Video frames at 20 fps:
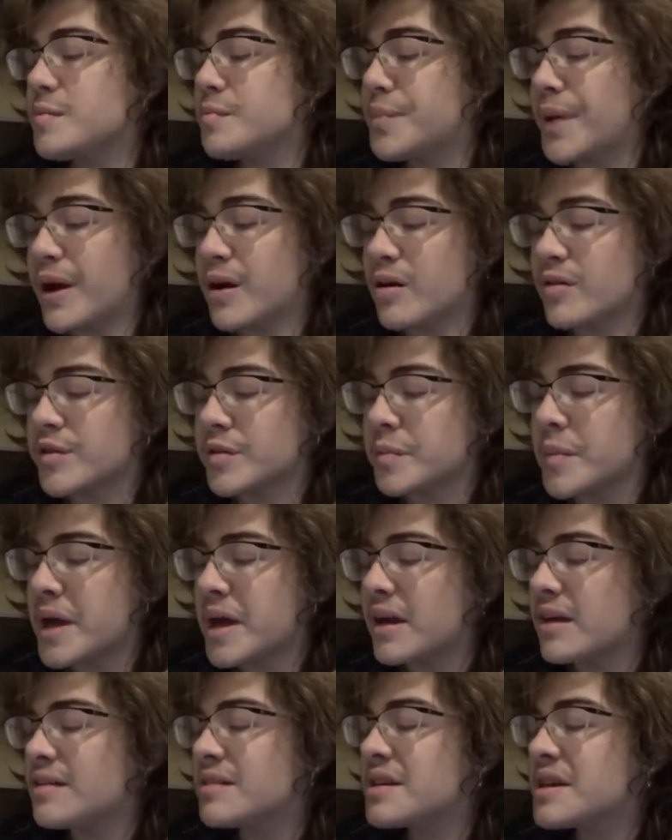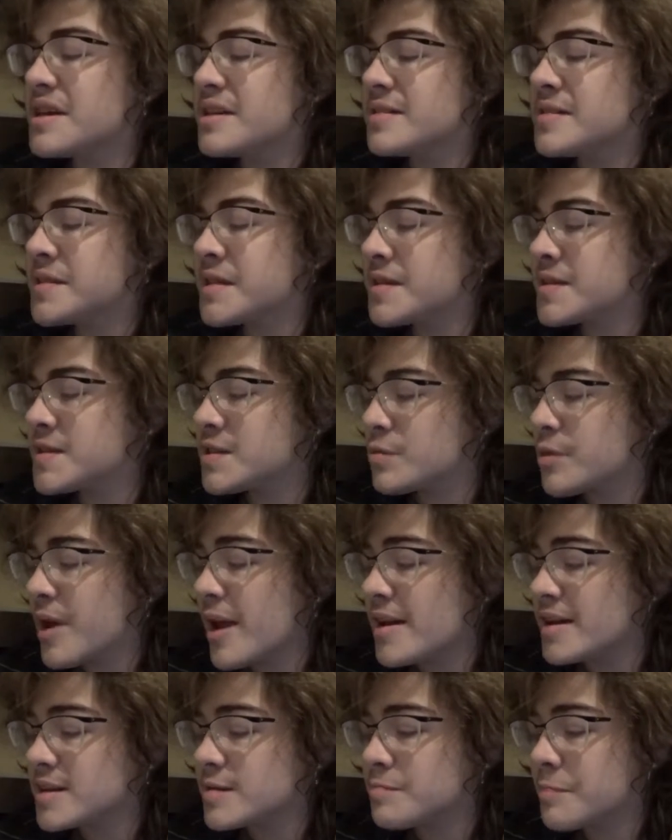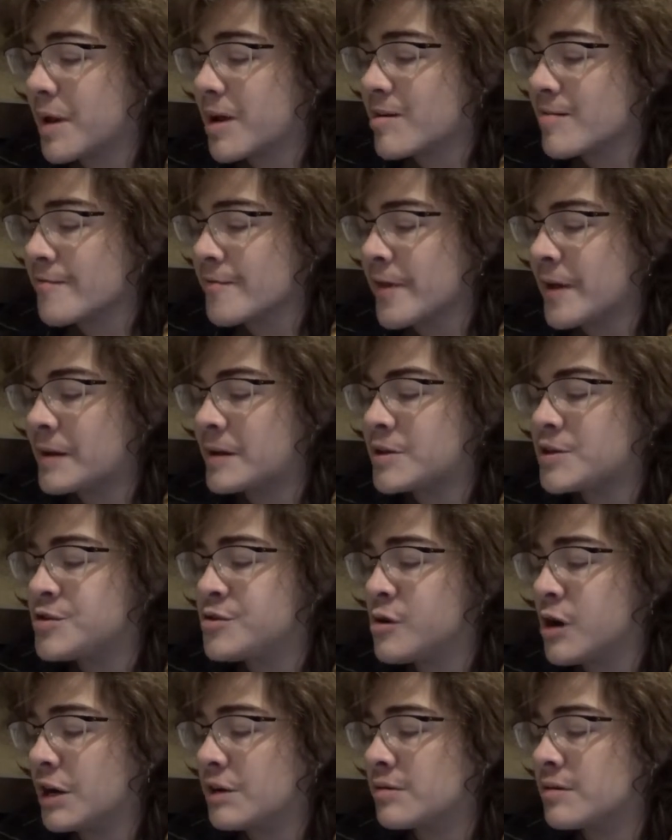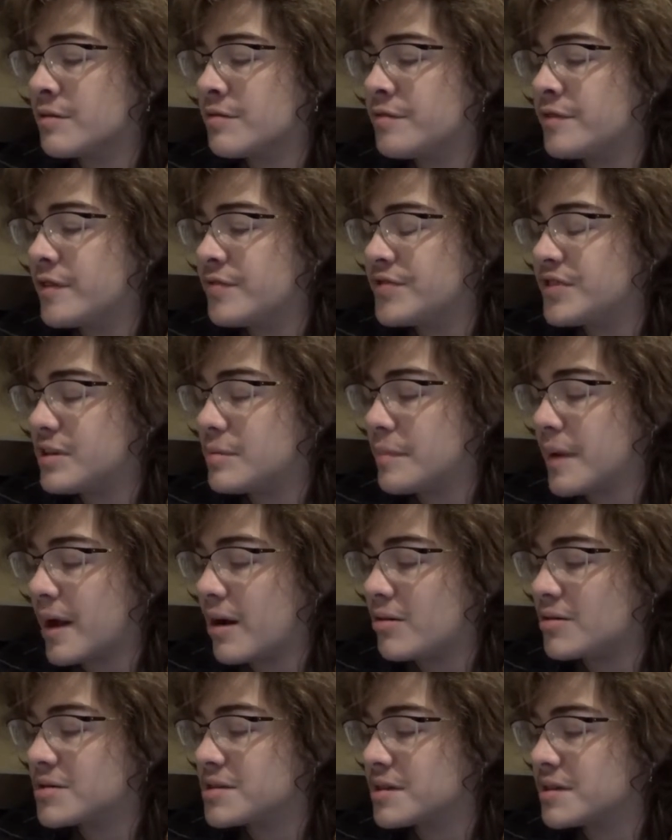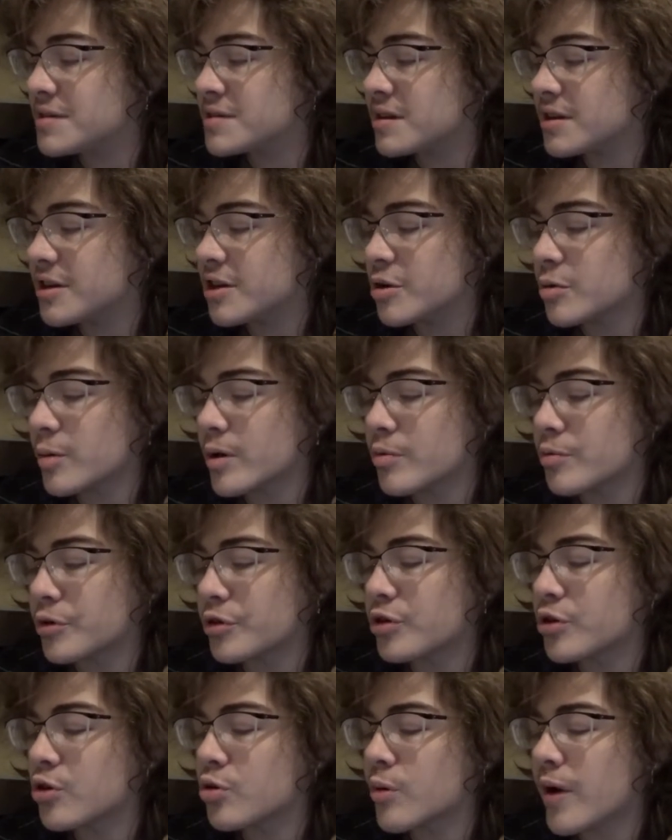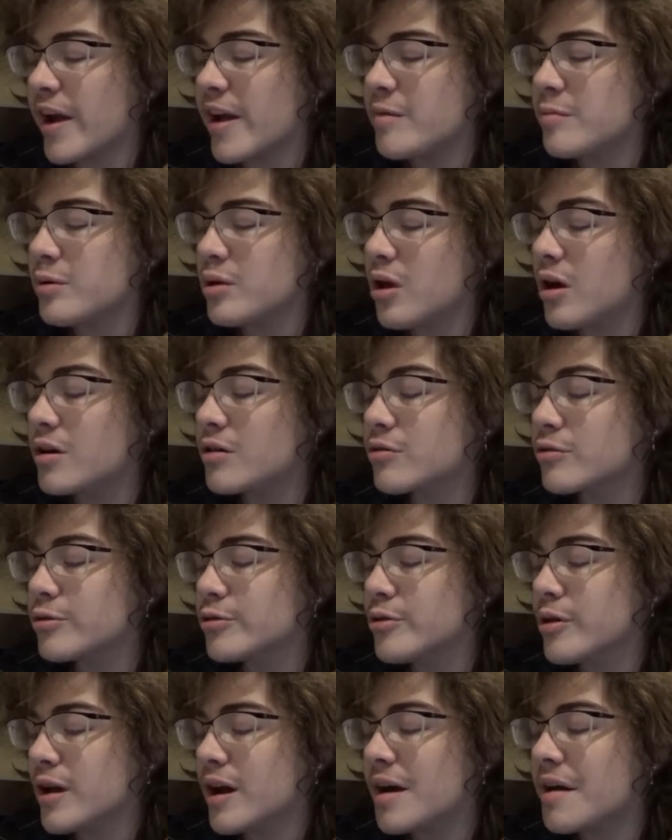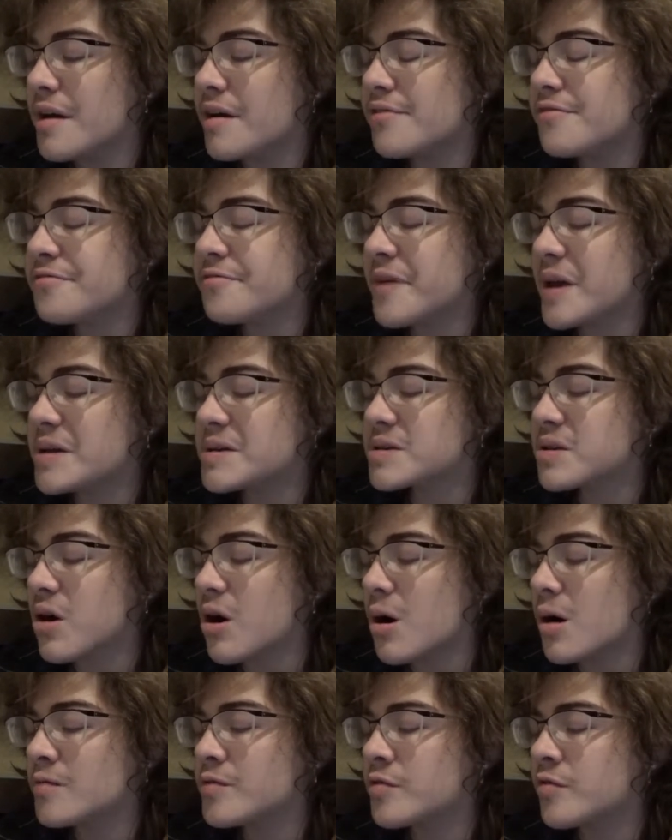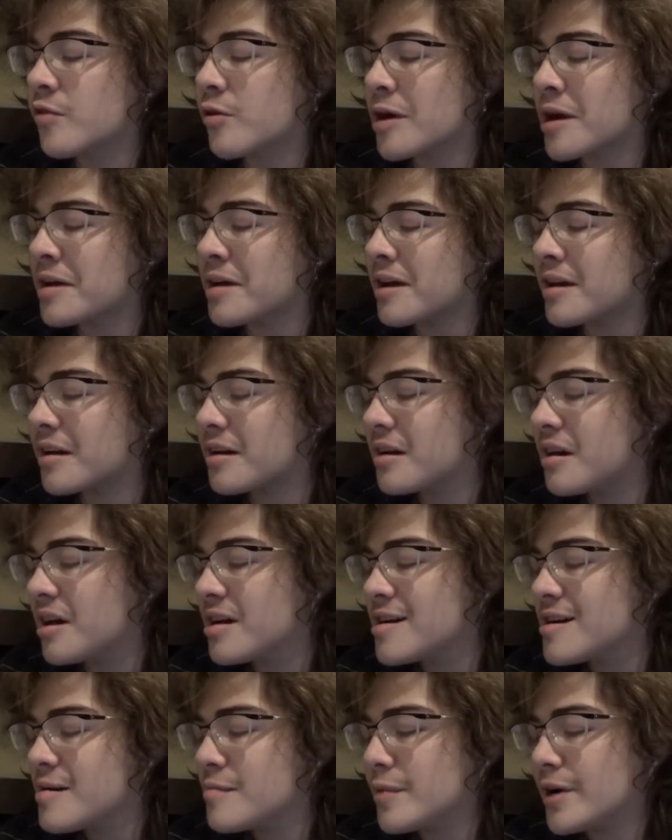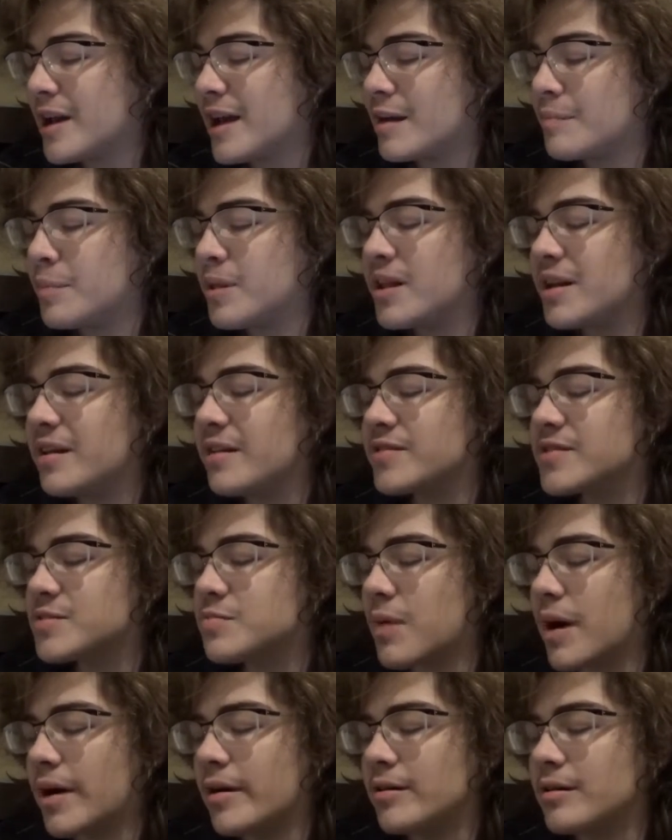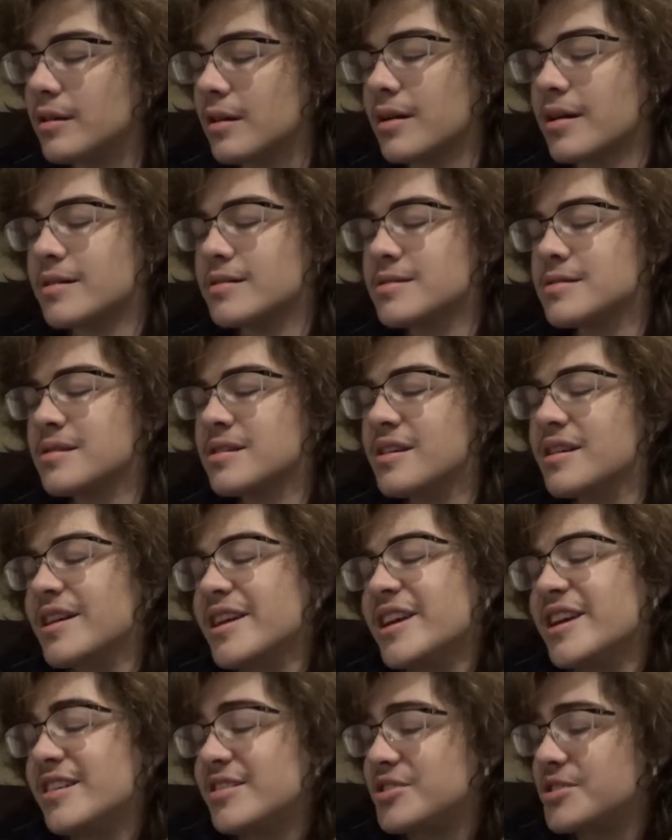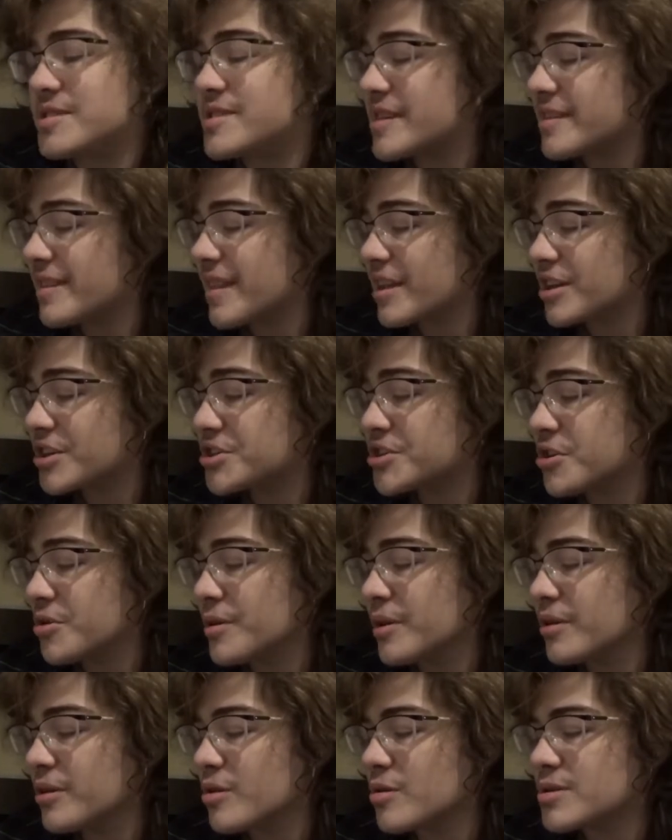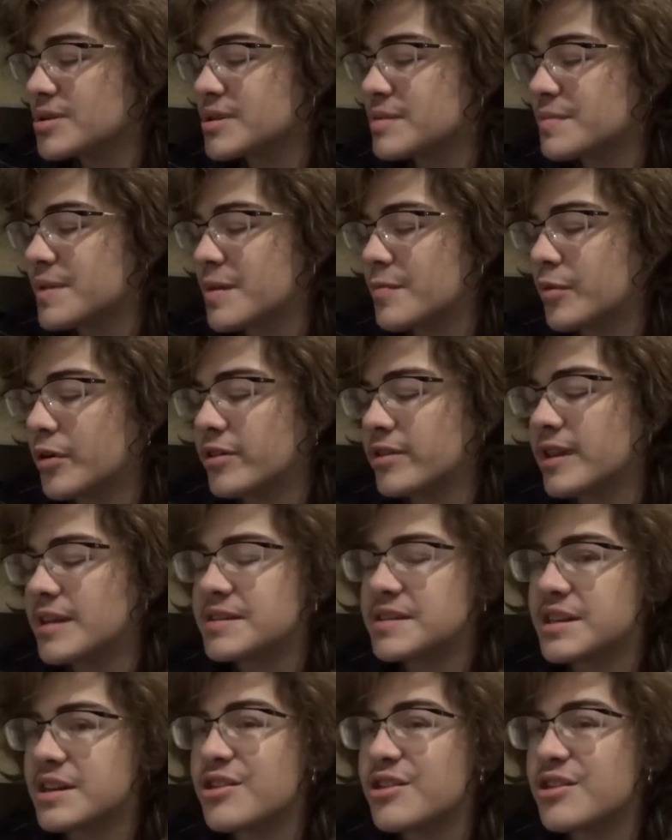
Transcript: a bear of a man, 6'3" in his bare feet and 215 pounds in his underwear with a gray and blonde crew cut and a face carved of granite, but he had plenty of smile lines. He just didn't like showing those to people unless he